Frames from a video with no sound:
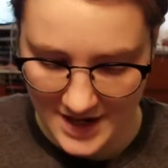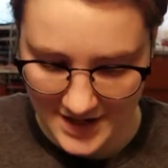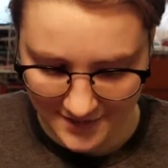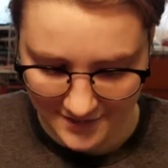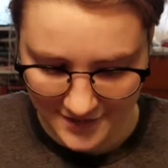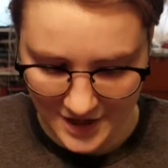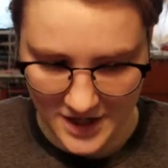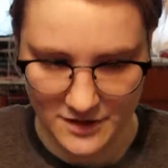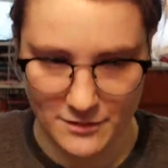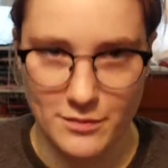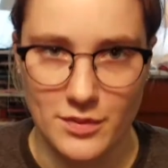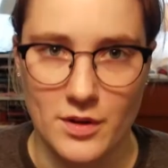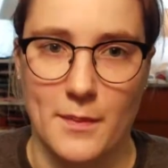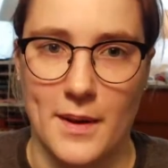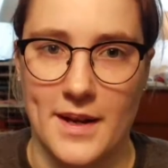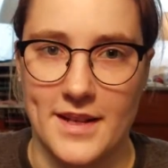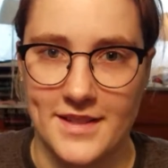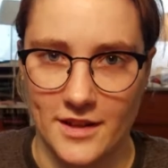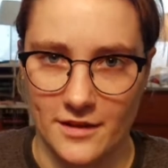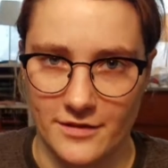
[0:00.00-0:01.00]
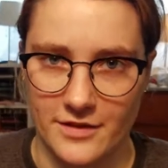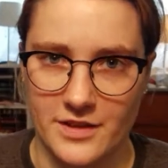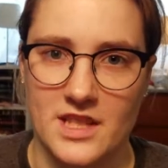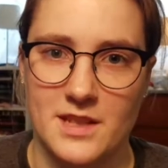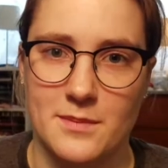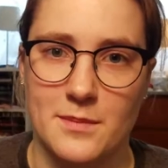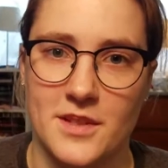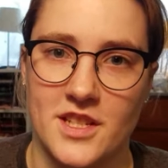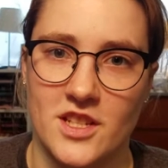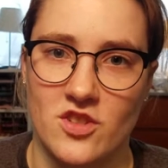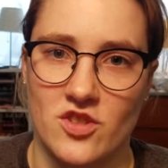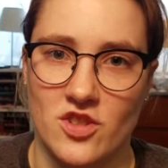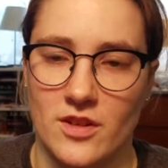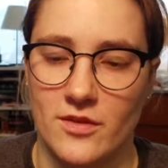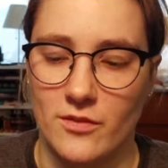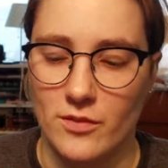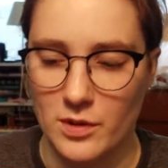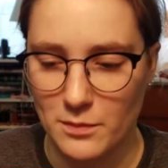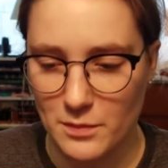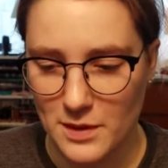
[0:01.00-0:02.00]
I've kind of put myself in this position
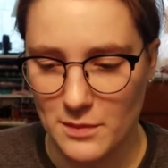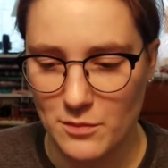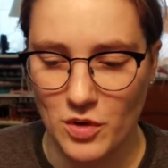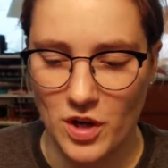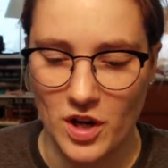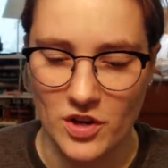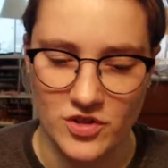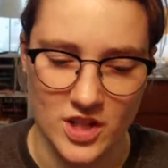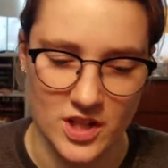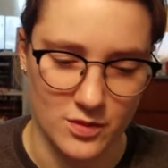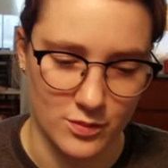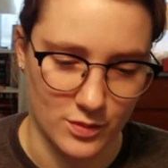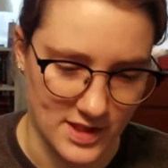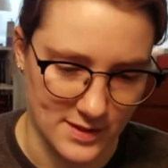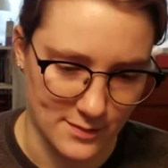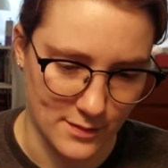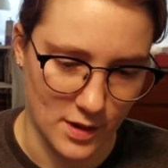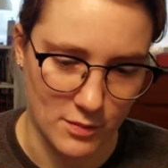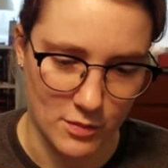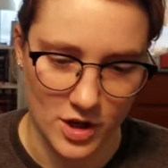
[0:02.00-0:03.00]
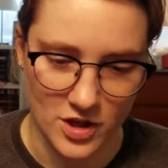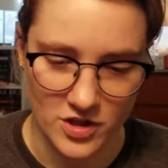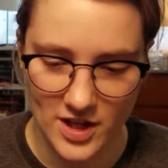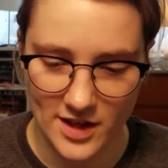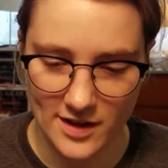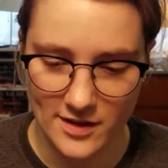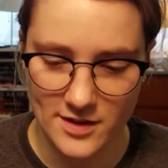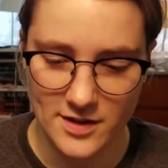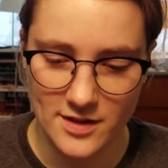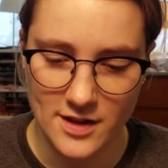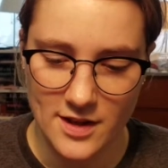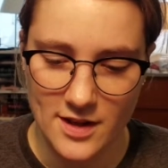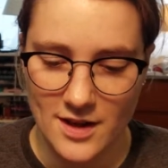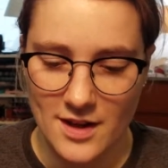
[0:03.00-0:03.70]
of one big project, one small project.